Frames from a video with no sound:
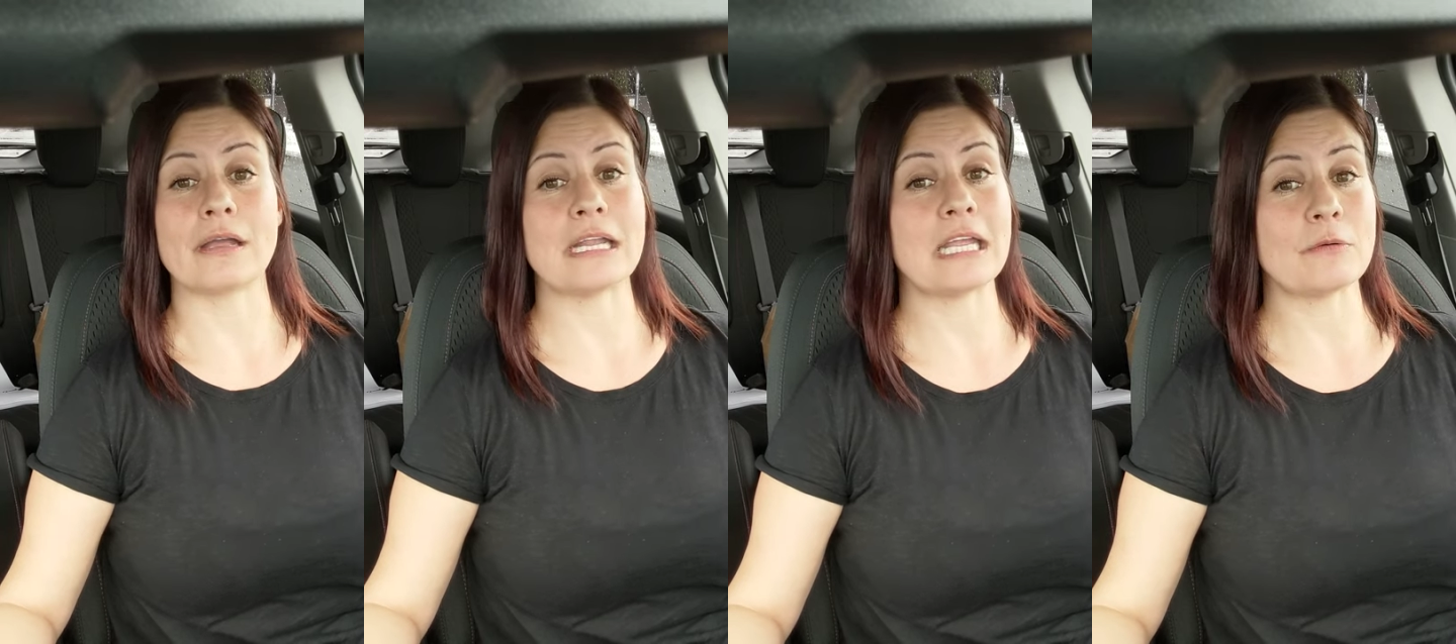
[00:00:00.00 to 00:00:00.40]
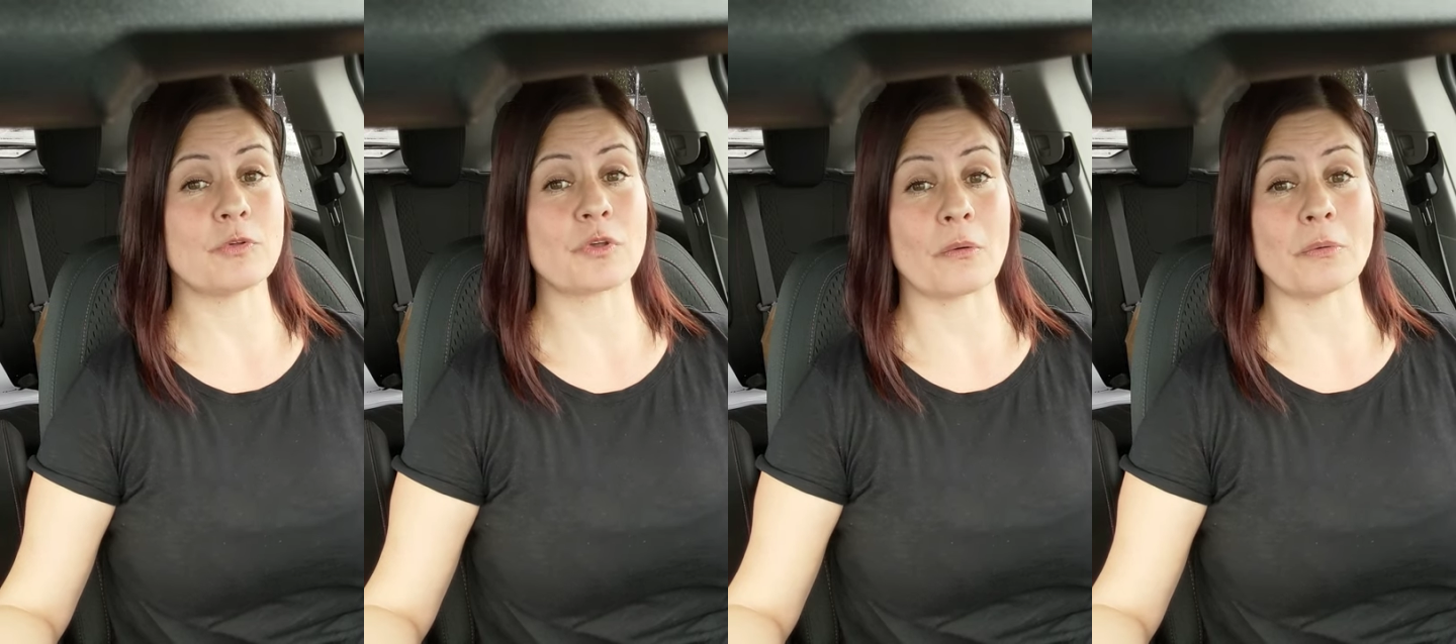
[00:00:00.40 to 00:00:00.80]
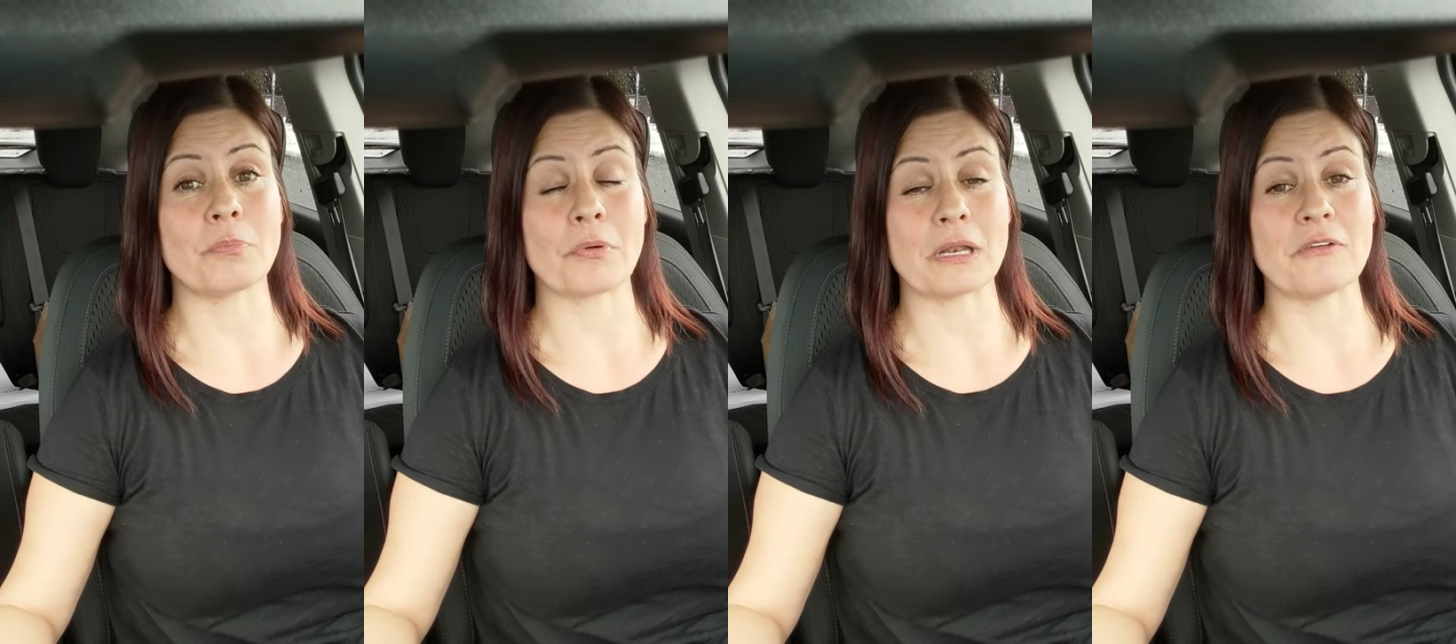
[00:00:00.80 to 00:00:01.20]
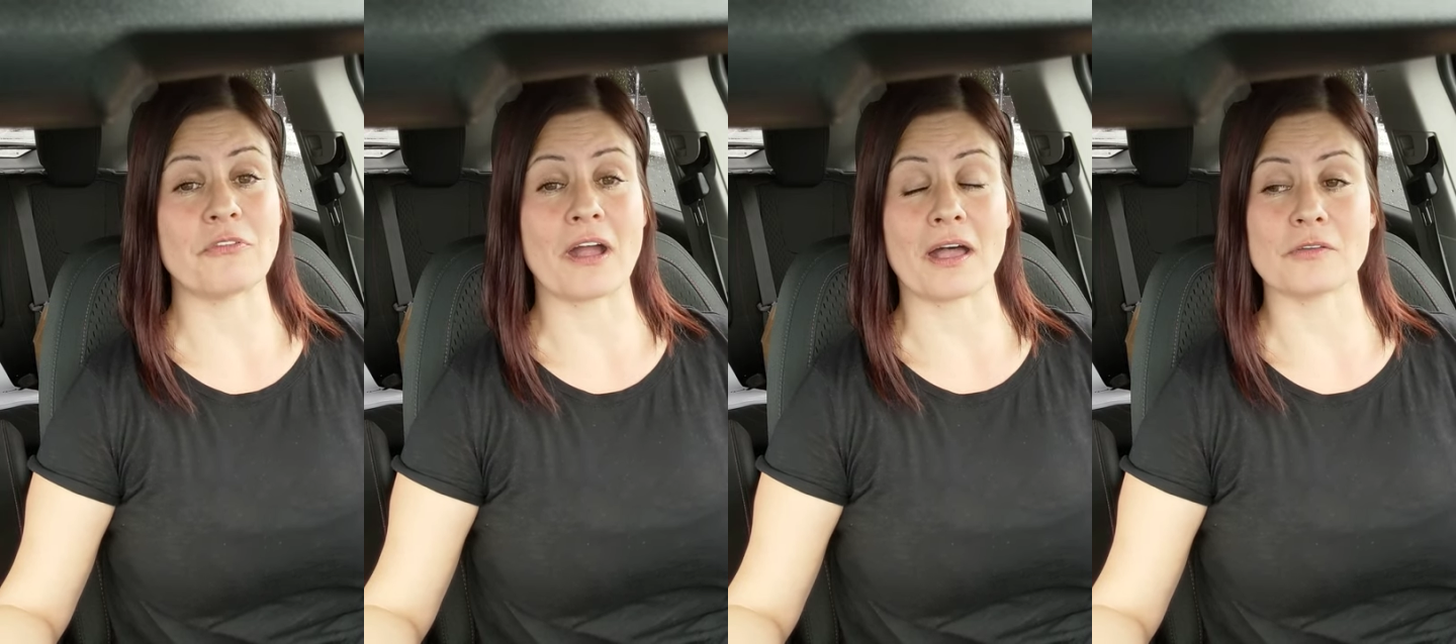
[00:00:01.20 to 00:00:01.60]
and he was going pretty
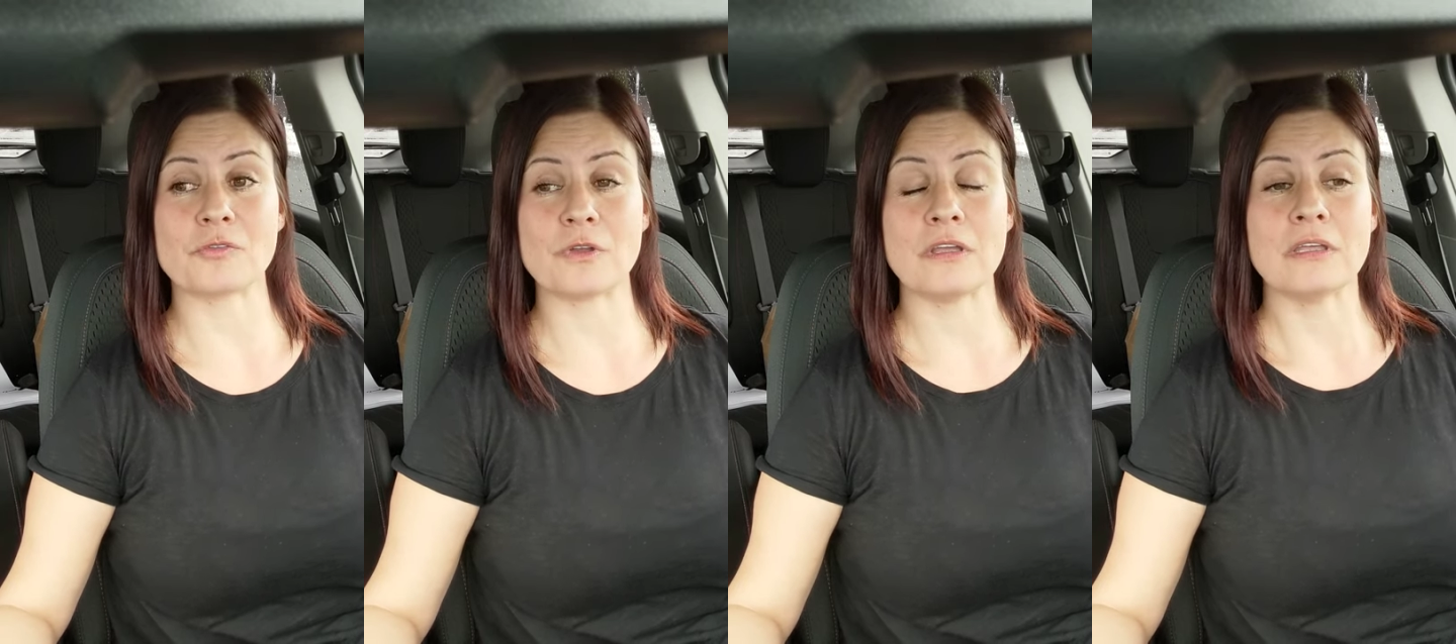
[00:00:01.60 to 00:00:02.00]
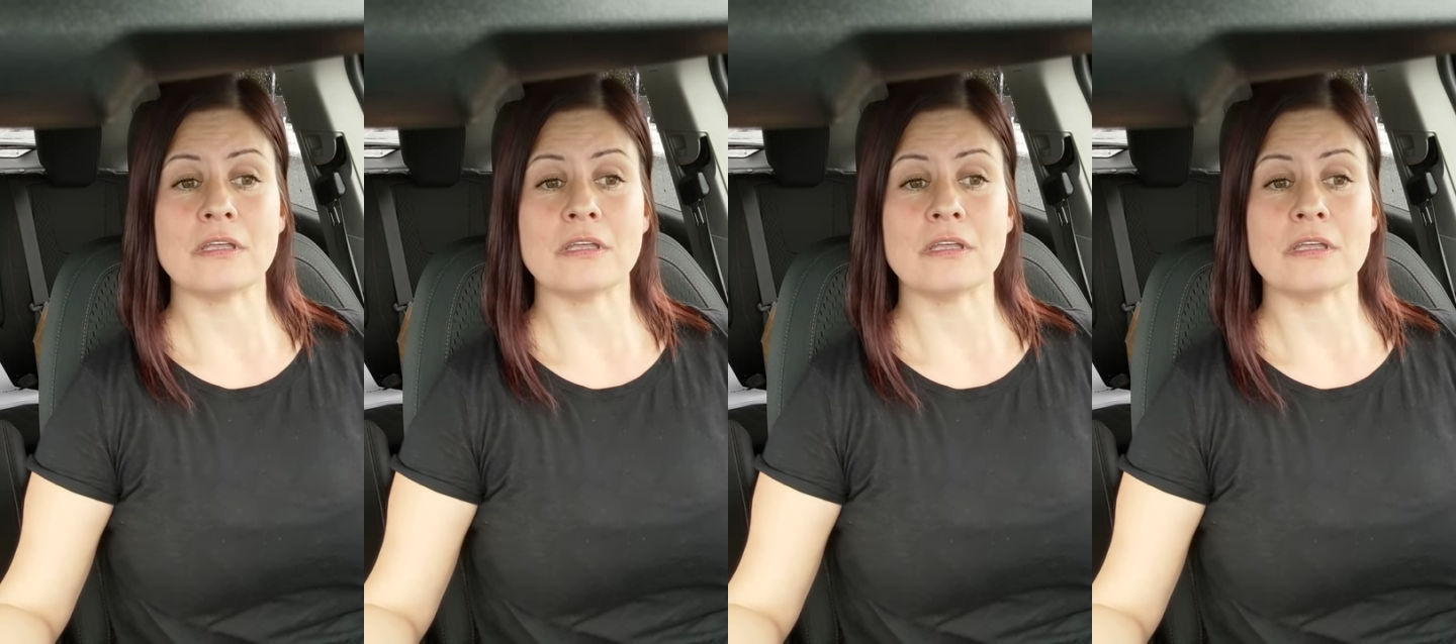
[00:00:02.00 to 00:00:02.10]
fast.